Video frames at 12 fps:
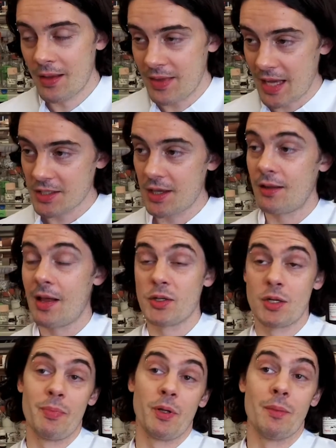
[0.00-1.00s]
That's going to allow
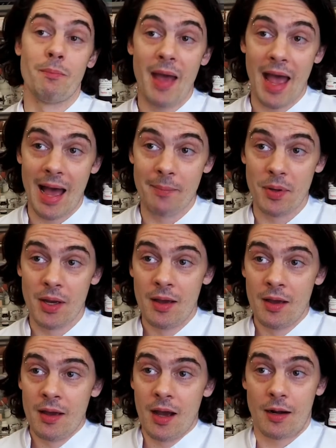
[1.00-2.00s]
us to build a map,
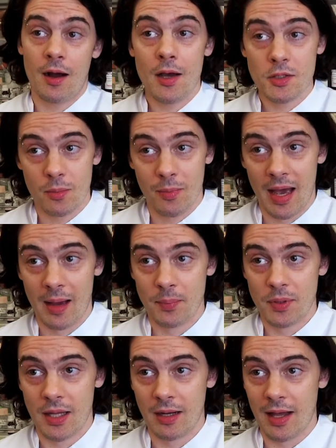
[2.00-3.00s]
a causal map
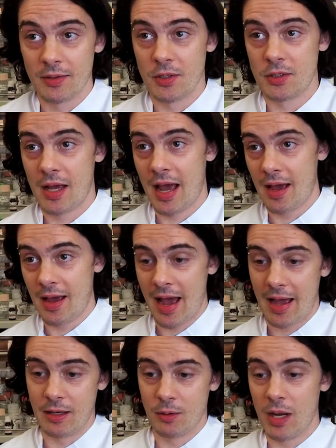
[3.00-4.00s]
that allows us to,
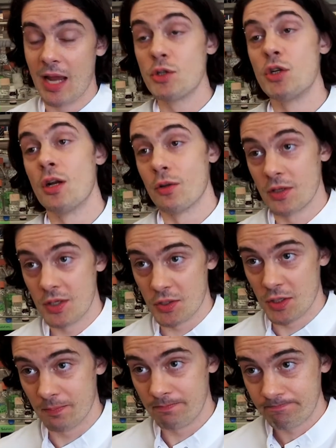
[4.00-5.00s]
engineer the
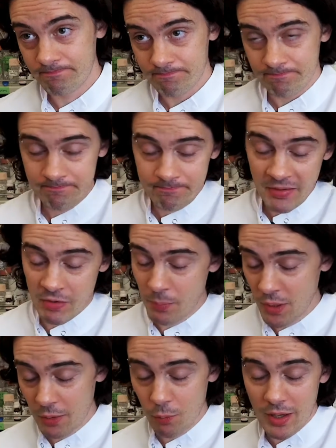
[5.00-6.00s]
system. You
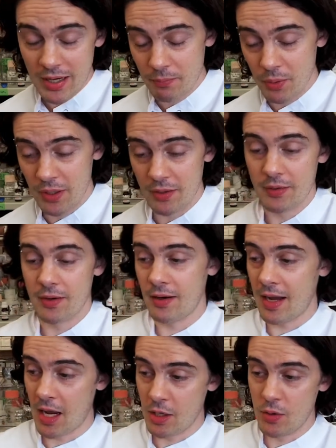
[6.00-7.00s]
put in one input,
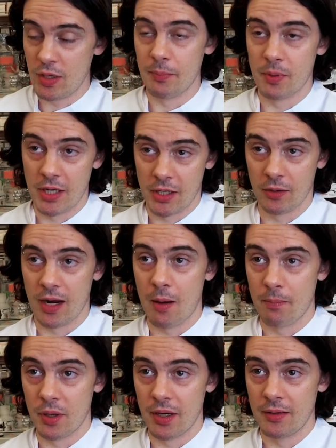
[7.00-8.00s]
how do you get a particular
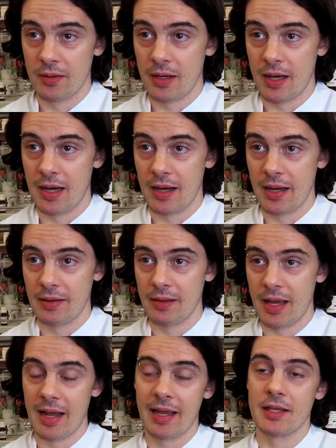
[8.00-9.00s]
output?
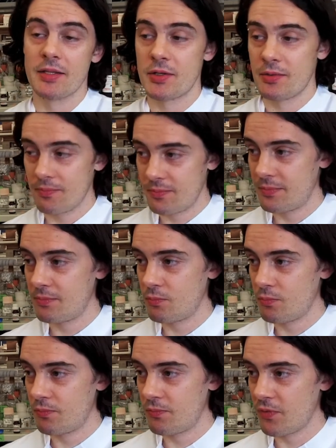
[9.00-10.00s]
And I guess
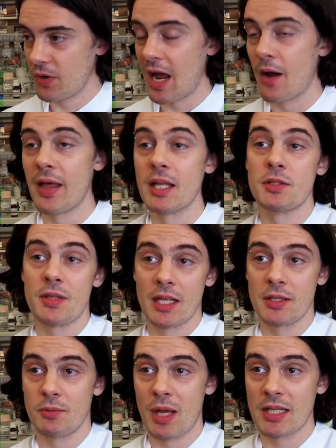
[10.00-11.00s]
for now,
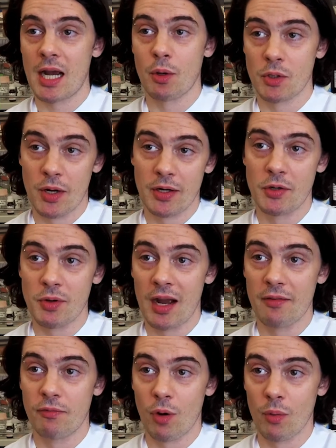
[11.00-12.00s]
that's how we're trying to
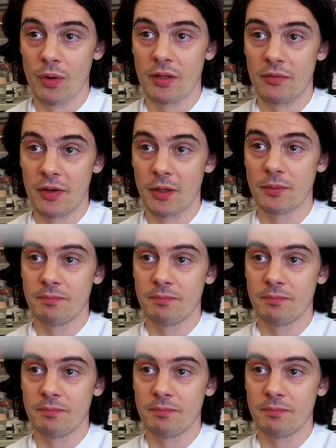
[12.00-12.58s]
drive forward the field.